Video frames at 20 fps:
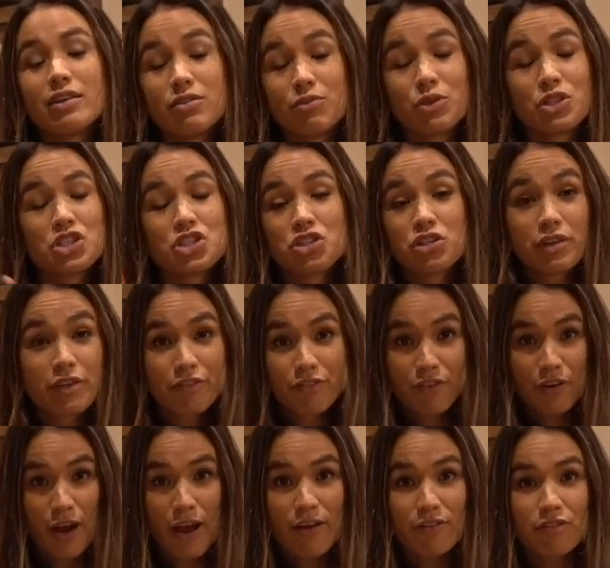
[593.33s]
which took
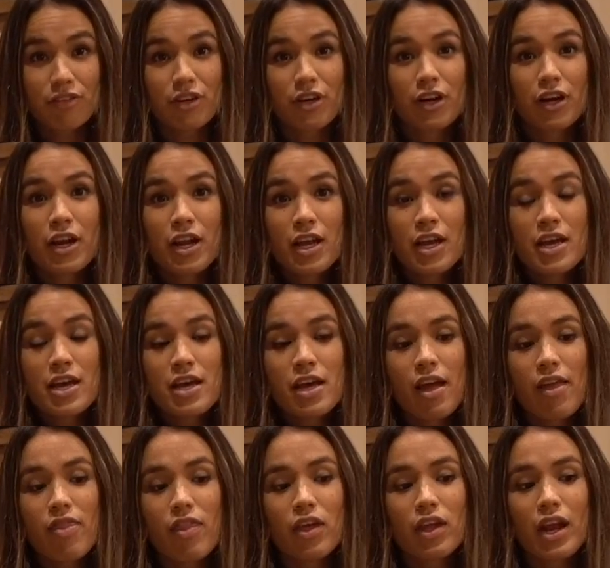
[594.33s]
forever,
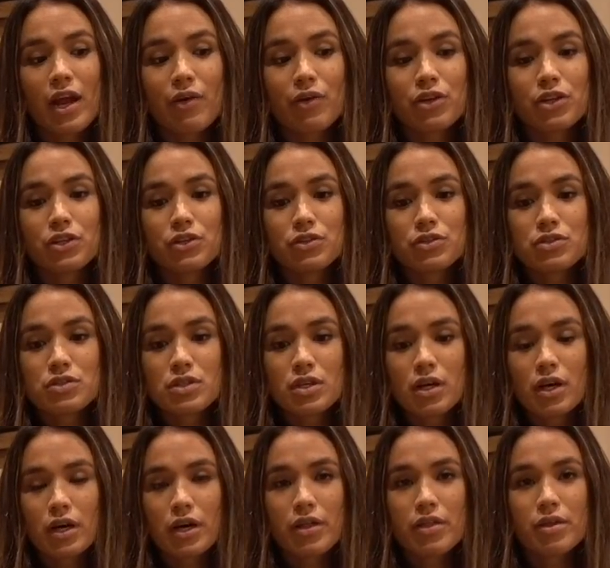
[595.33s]
and then I would use
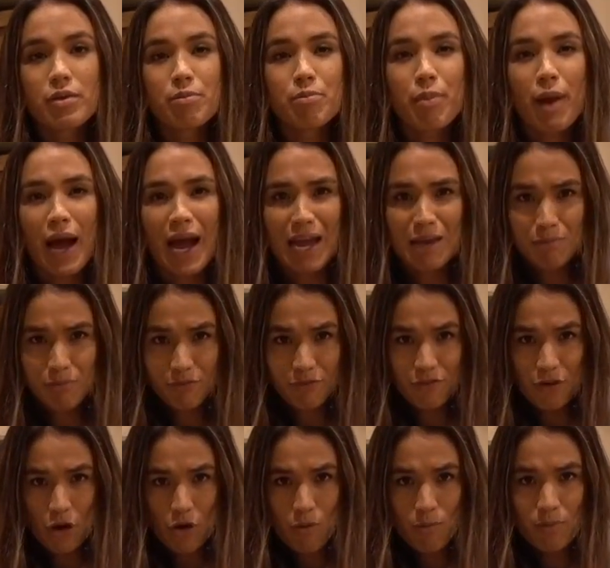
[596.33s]
the pipe
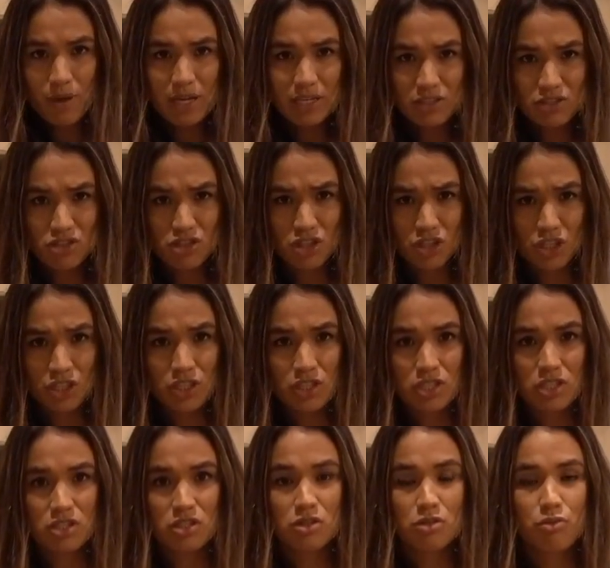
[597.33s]
foam
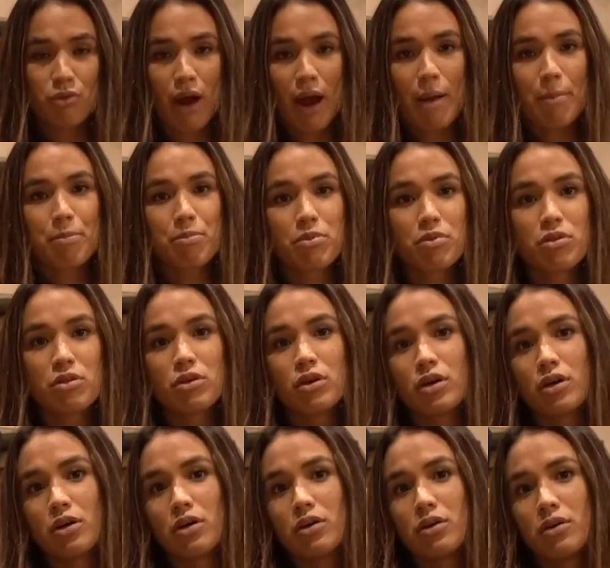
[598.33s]
inserts to wrap
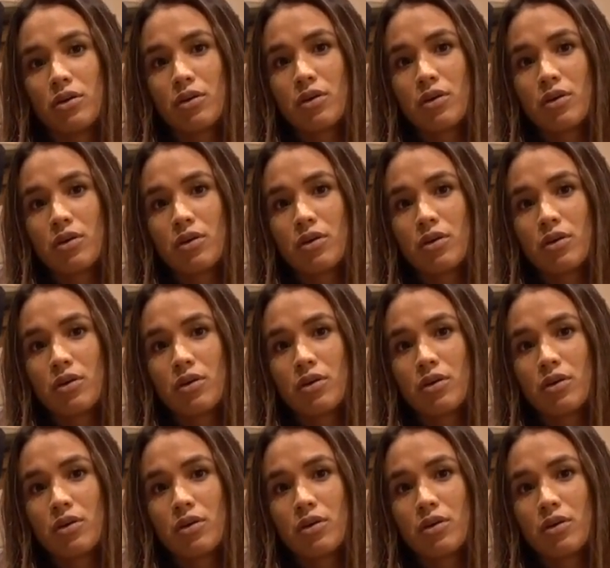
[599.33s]
the